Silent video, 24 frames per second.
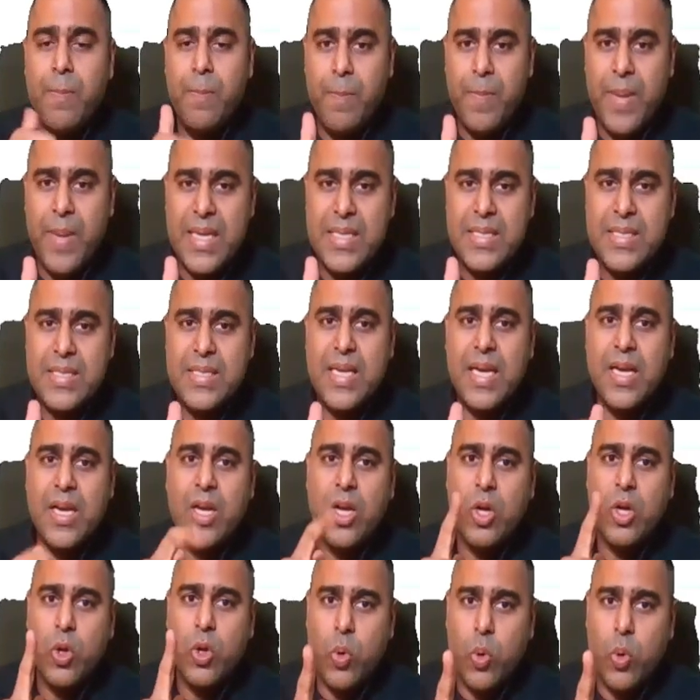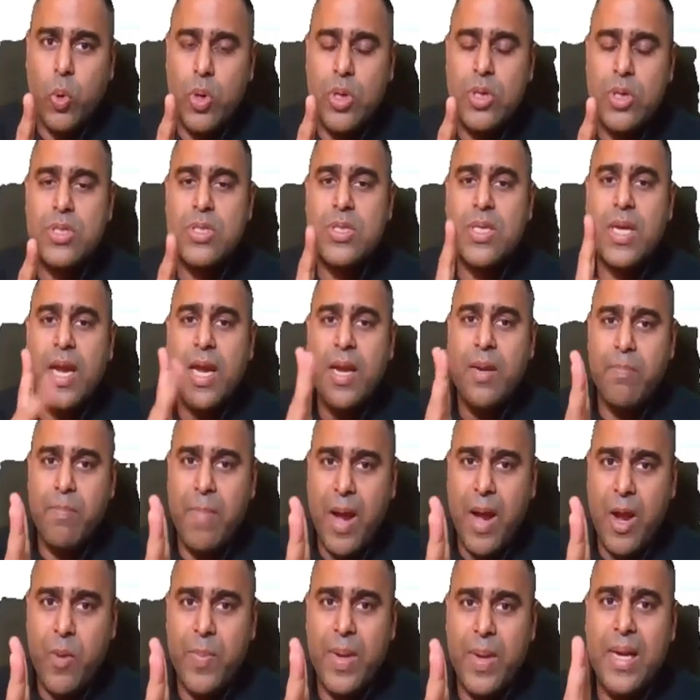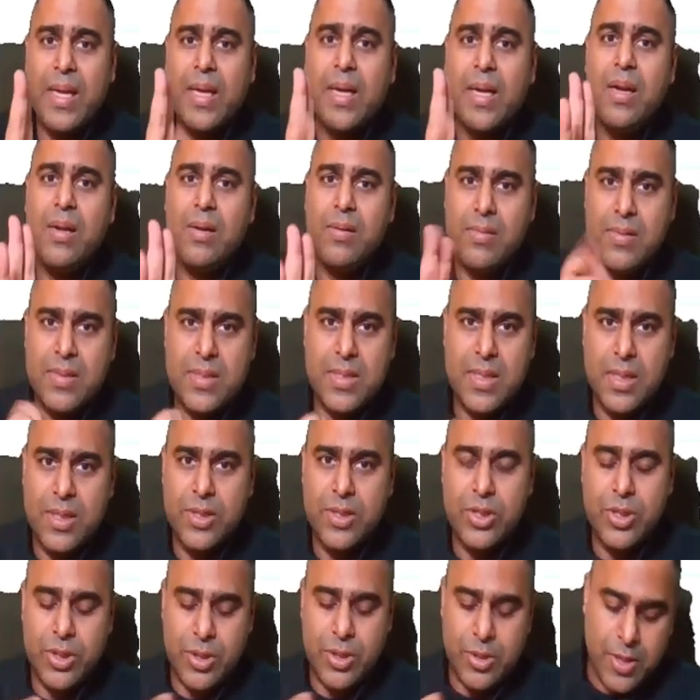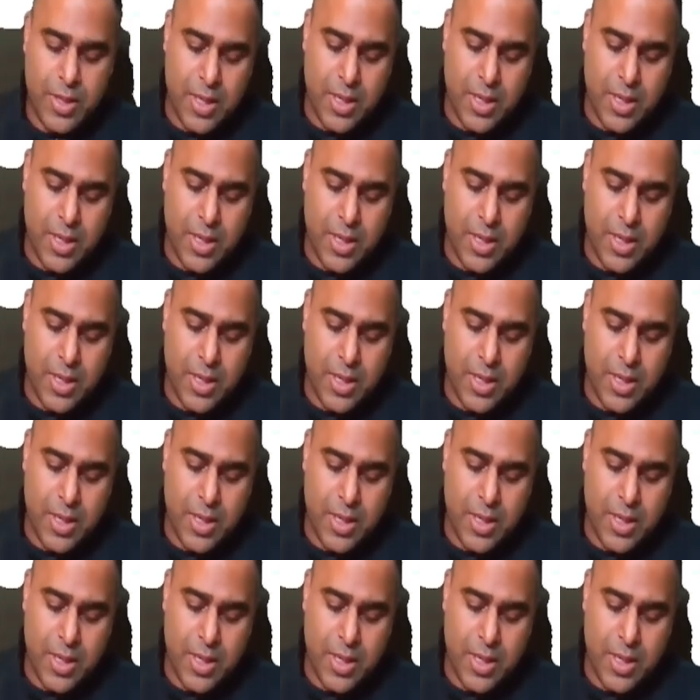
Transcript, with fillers: Basic Course in Biomedical Research.